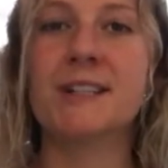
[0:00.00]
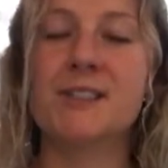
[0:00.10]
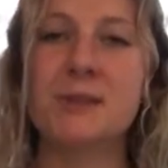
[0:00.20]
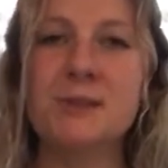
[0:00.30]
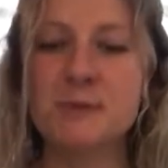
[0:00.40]
is
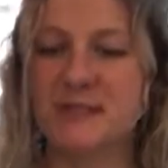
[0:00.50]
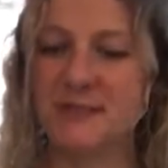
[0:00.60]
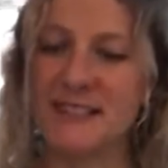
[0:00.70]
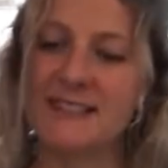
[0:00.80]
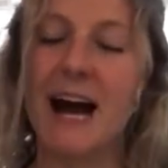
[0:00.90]
no
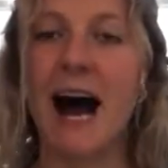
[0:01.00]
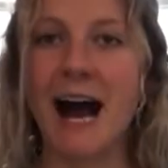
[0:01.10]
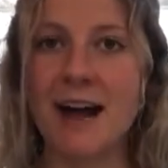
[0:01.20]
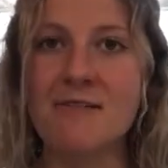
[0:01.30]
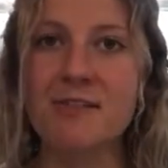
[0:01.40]
specific
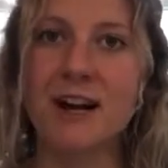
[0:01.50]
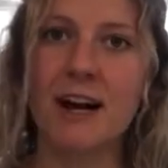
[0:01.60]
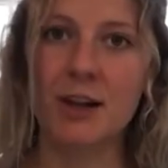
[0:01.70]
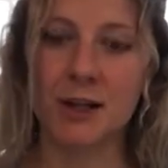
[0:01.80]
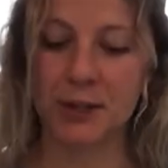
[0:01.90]
time for
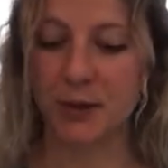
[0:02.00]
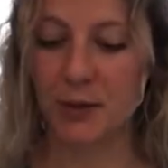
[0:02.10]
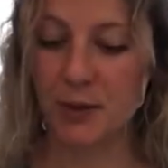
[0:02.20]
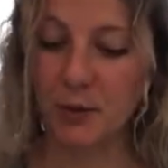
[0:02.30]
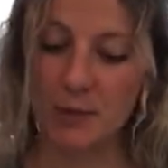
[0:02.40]
how long you're
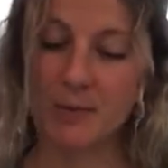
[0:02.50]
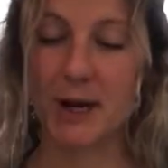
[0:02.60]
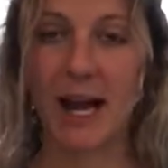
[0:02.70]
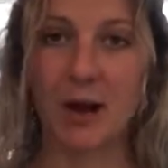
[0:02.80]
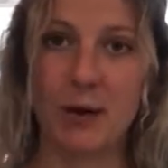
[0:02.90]
going to whip your
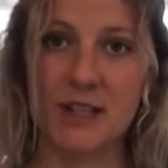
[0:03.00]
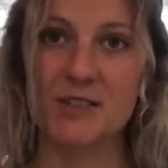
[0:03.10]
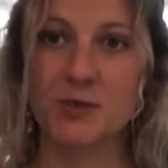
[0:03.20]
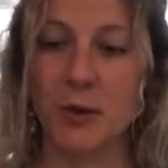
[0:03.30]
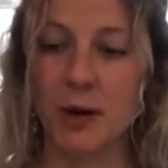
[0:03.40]
egg whites
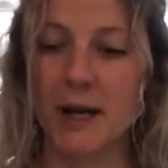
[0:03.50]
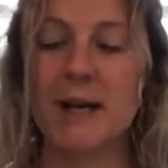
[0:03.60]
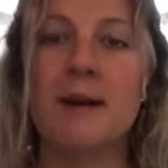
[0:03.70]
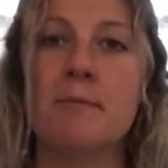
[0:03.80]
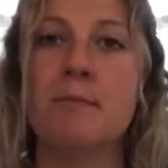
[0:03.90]
for,
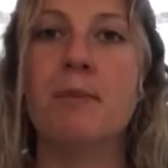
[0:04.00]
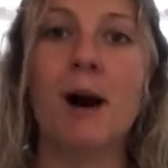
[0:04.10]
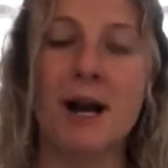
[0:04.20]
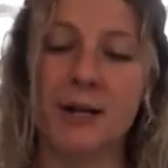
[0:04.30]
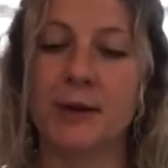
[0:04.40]

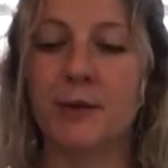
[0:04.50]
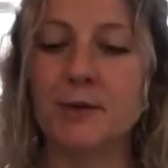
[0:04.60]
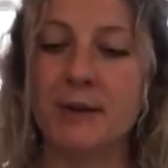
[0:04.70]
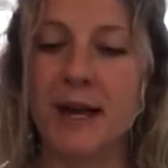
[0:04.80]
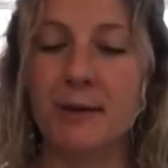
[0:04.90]
but you're going to
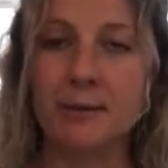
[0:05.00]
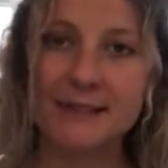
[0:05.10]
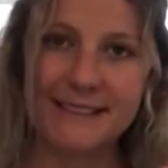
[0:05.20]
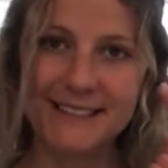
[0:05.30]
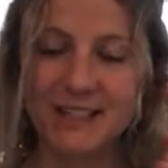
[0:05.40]
be able to
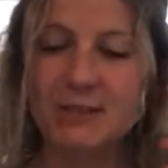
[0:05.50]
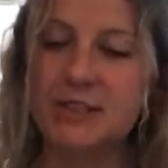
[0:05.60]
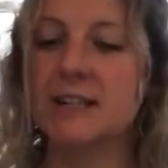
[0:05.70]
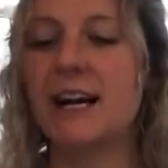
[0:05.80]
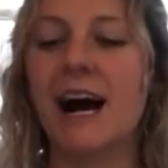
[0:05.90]
see with
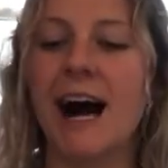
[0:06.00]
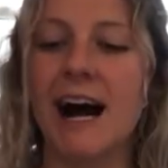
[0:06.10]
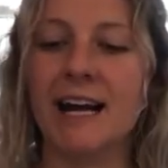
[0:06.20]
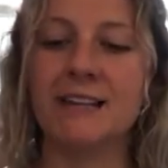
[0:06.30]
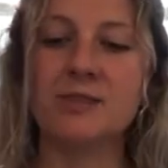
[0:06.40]
your
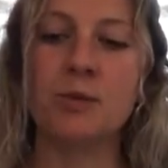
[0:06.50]
eyes